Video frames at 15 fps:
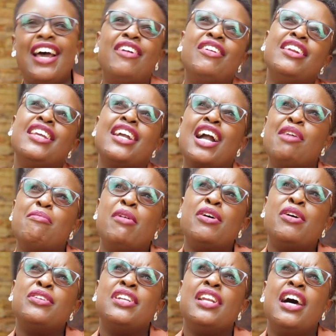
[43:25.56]
They are reading
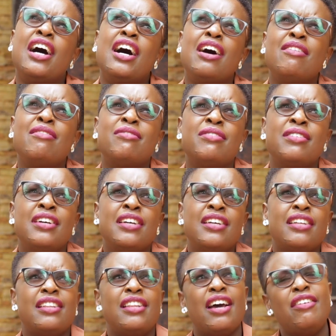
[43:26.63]
about
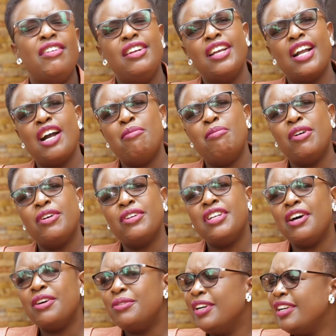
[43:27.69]
love. They are reading about
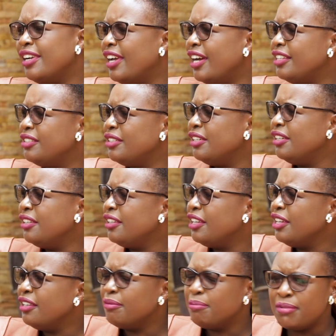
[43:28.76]
how to enlarge
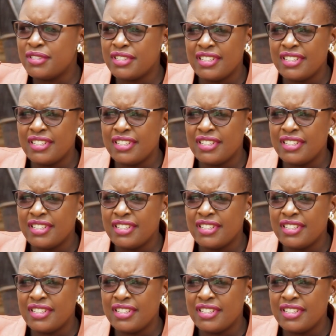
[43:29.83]
hips.